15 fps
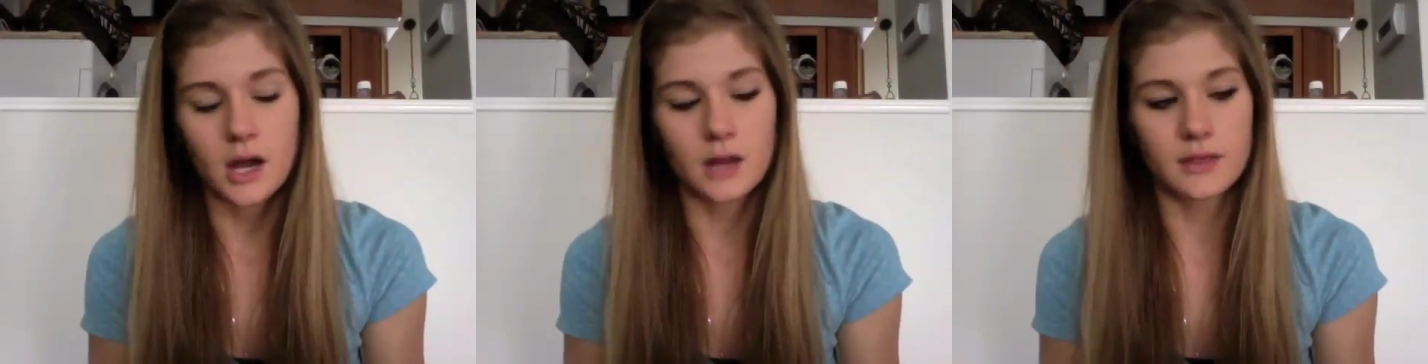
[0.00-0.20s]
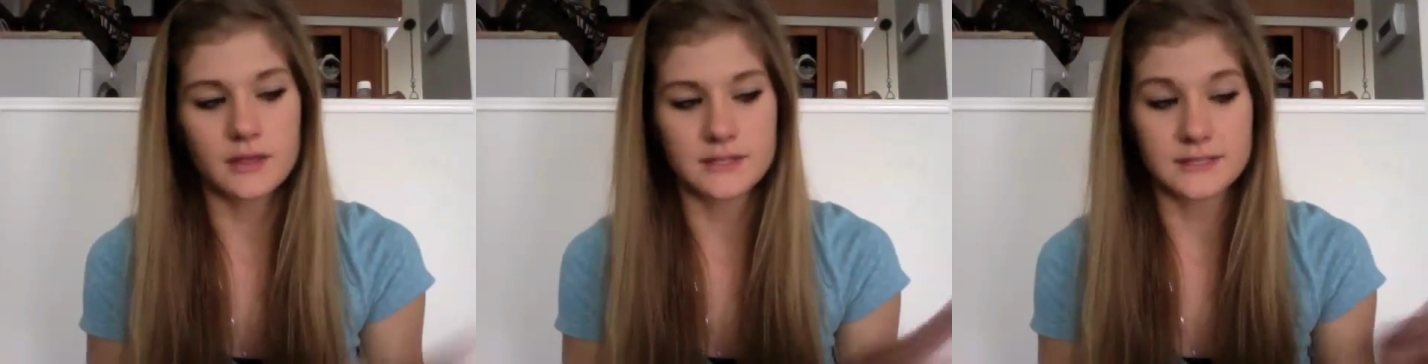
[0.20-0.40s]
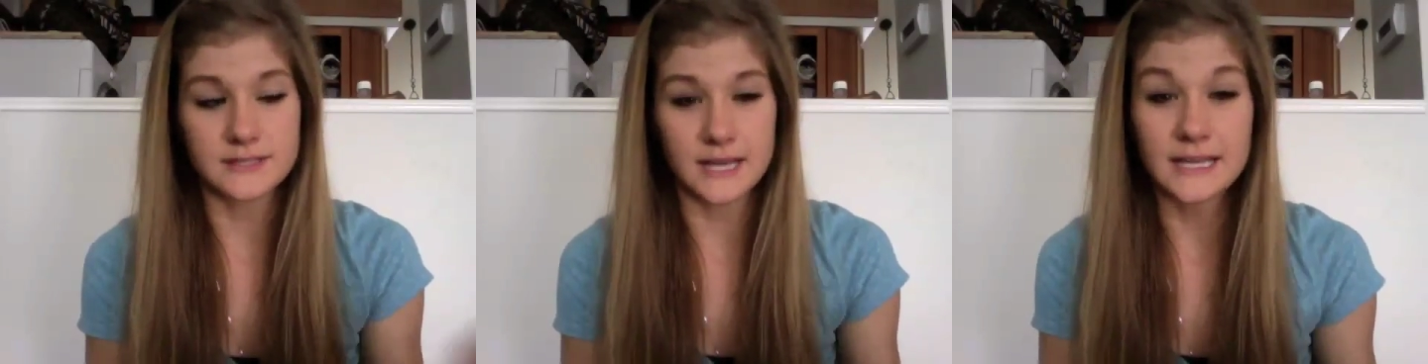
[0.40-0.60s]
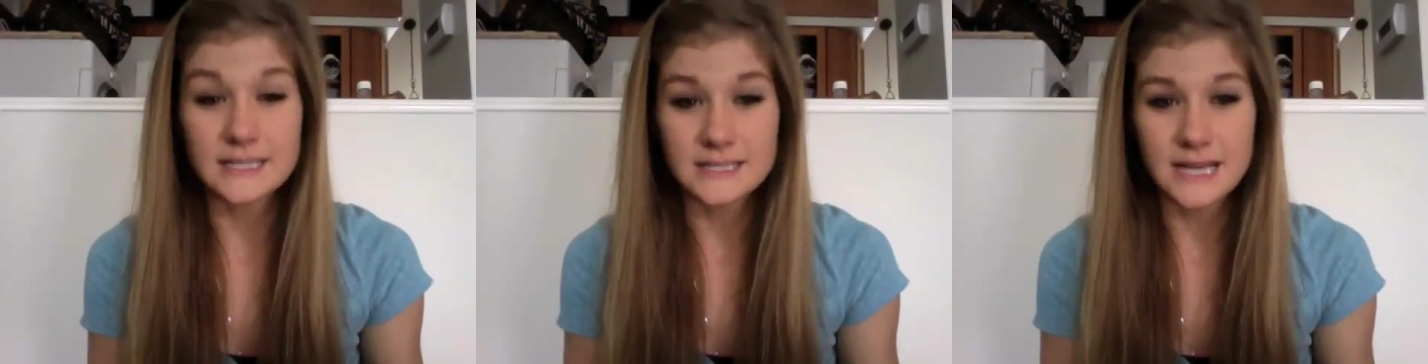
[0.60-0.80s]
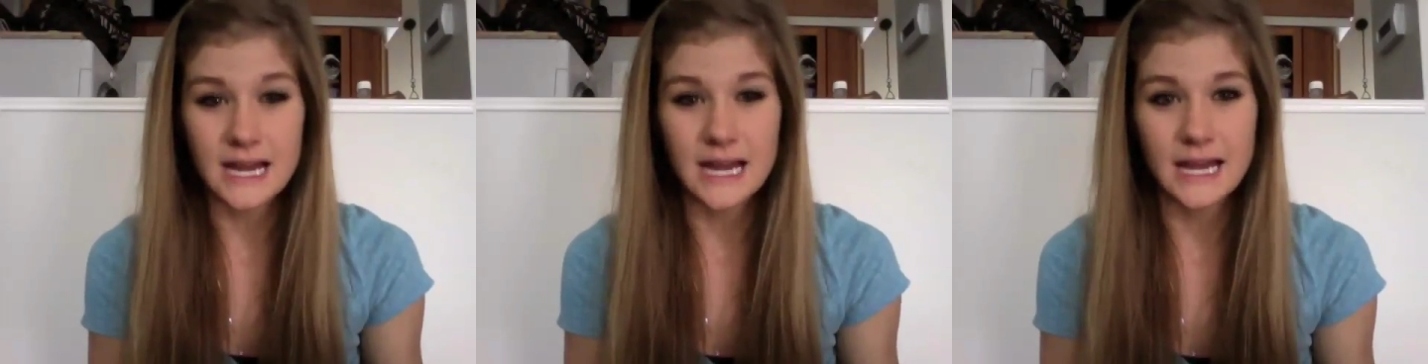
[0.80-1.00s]
the second
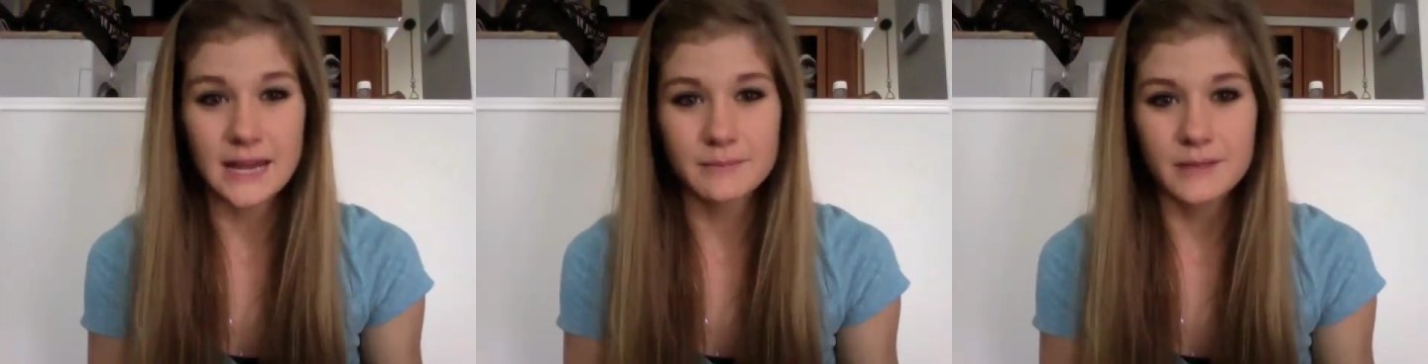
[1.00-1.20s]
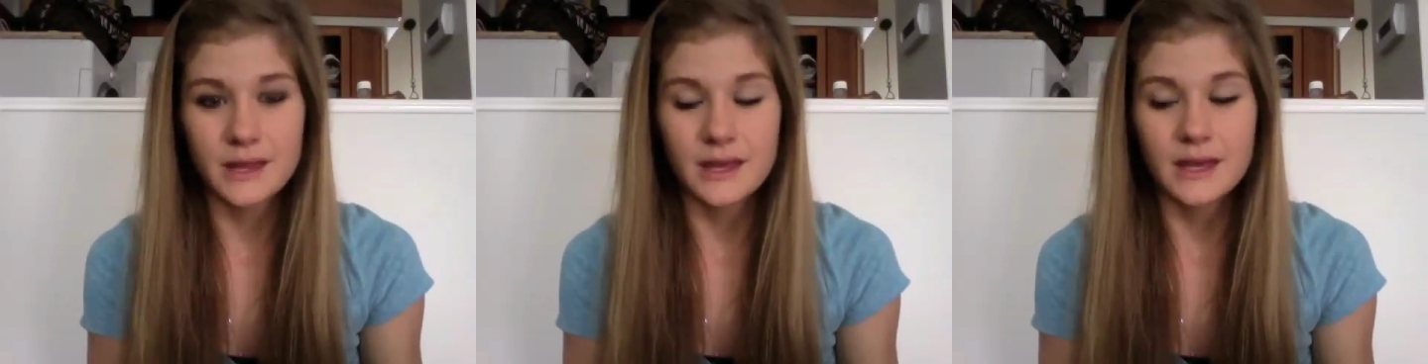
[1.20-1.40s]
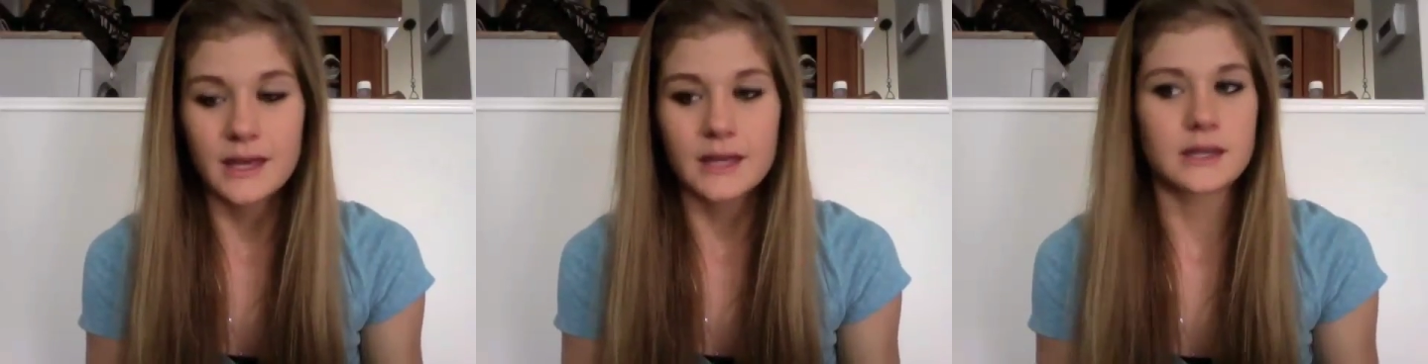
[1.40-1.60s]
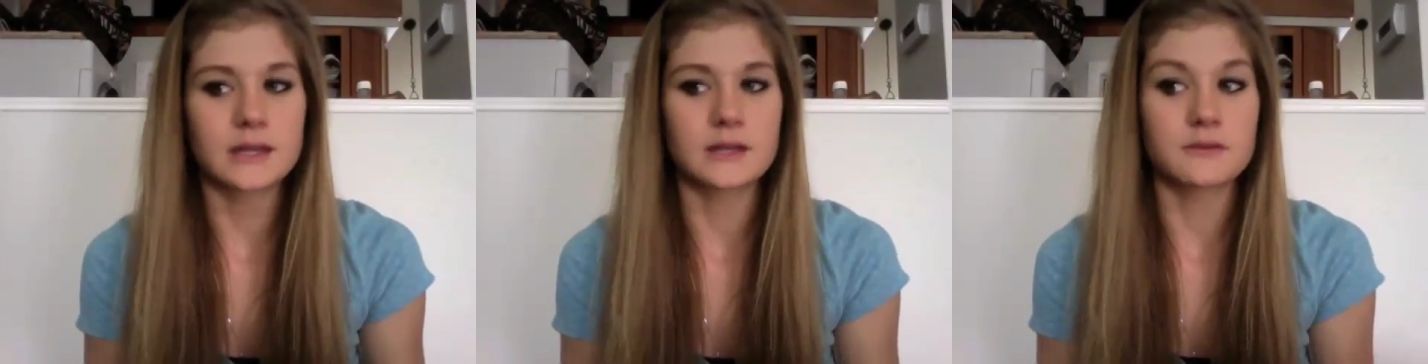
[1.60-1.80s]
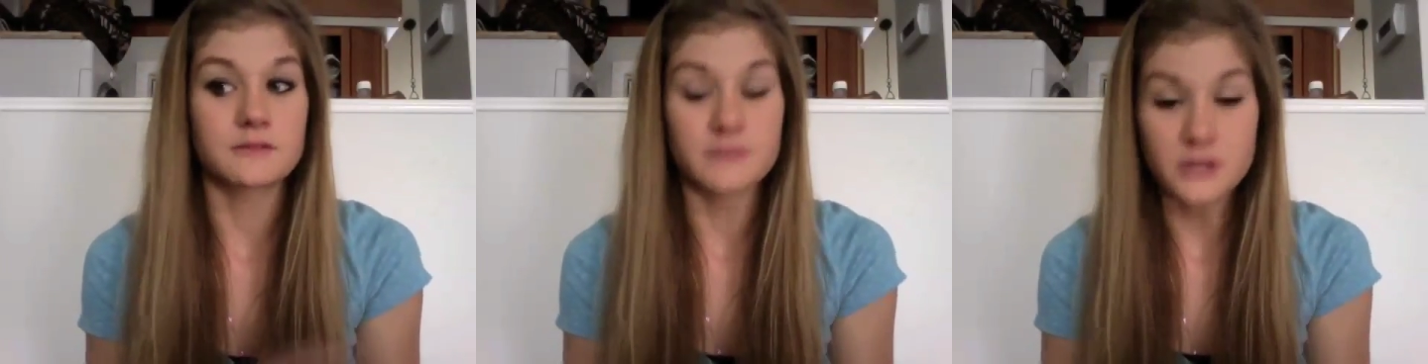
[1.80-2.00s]
time than
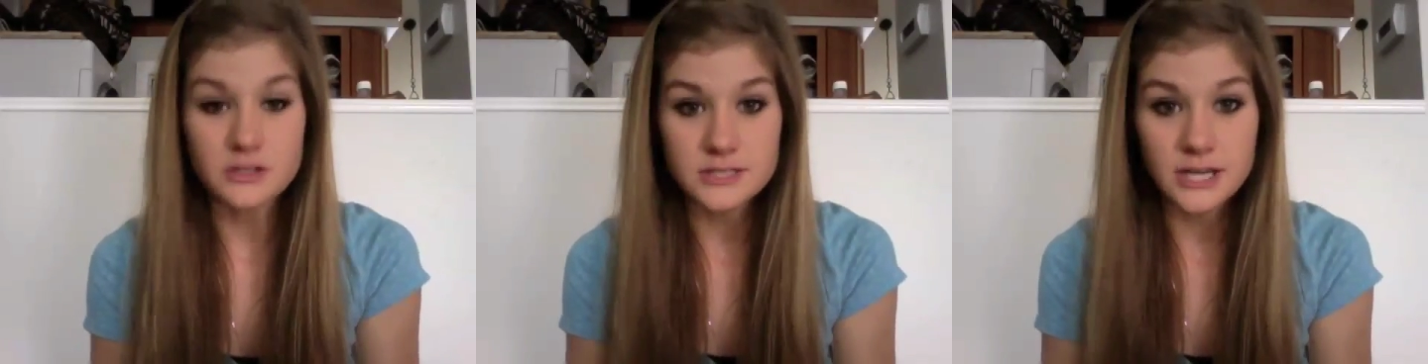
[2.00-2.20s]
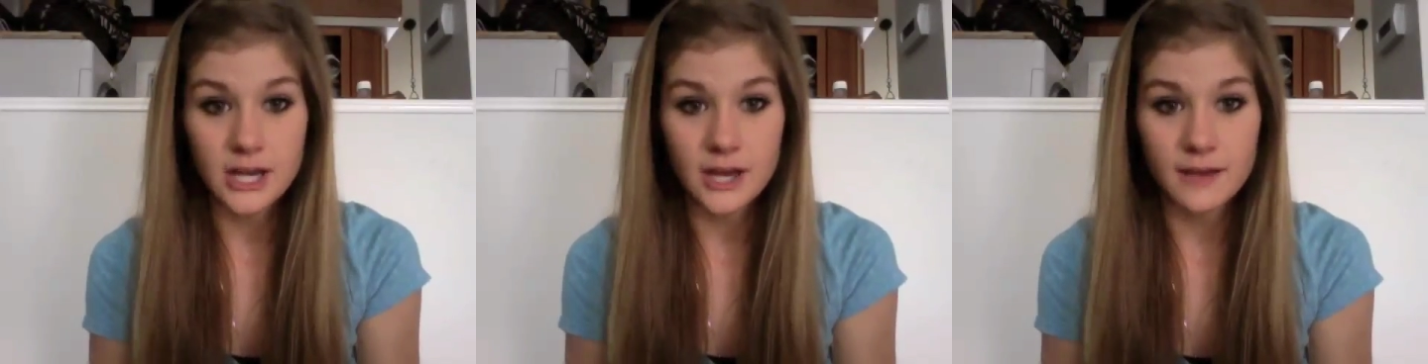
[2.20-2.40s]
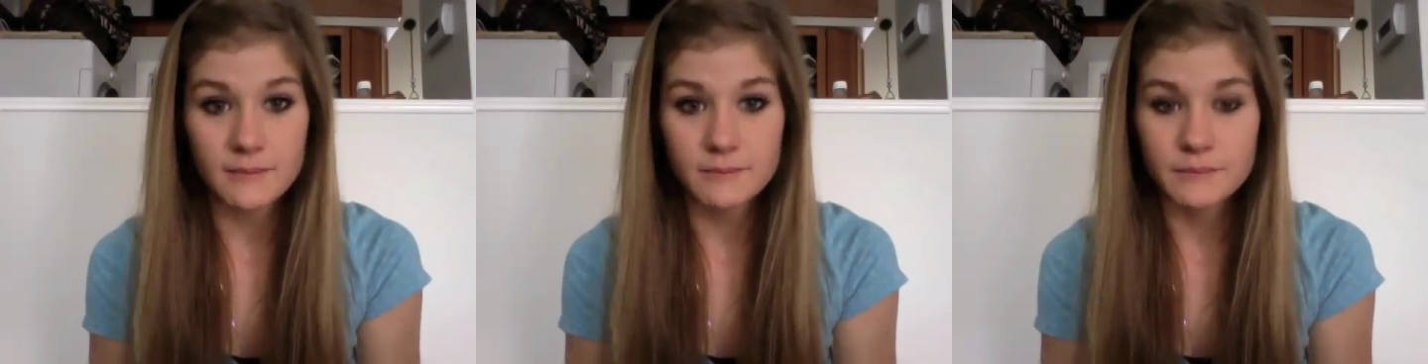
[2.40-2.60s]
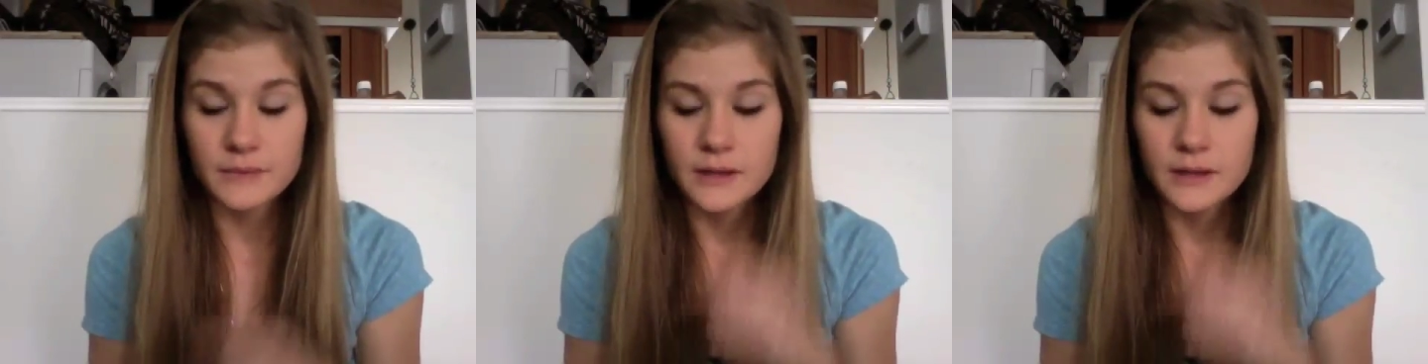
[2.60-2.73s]
the first time.